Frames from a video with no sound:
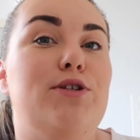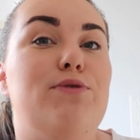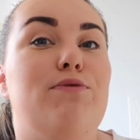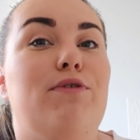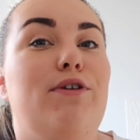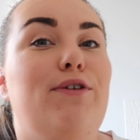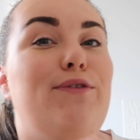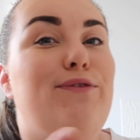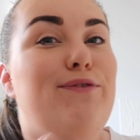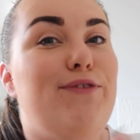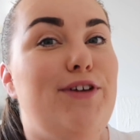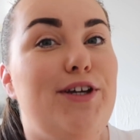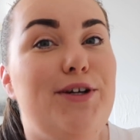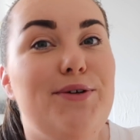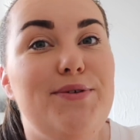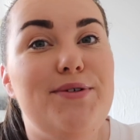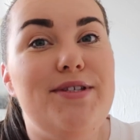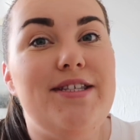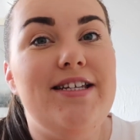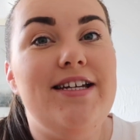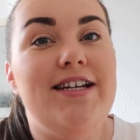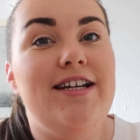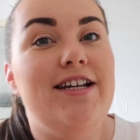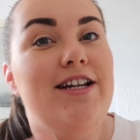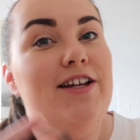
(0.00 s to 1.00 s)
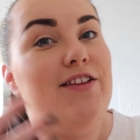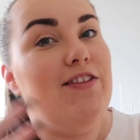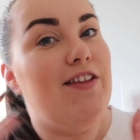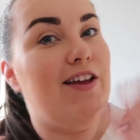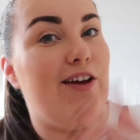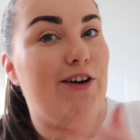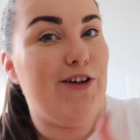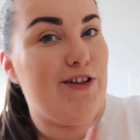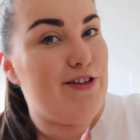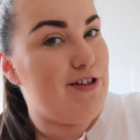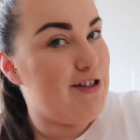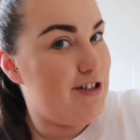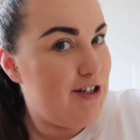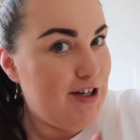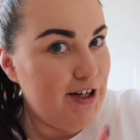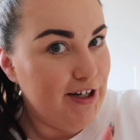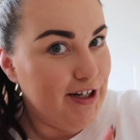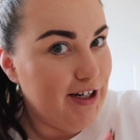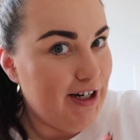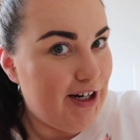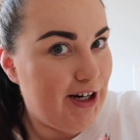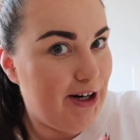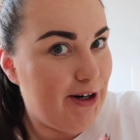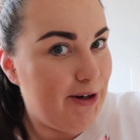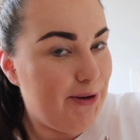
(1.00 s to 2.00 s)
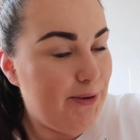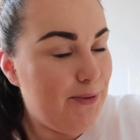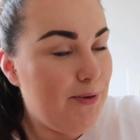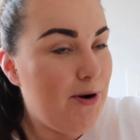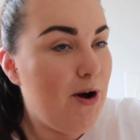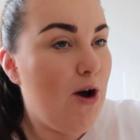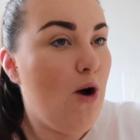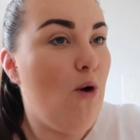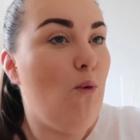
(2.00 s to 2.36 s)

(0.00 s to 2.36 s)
refusing the other 2,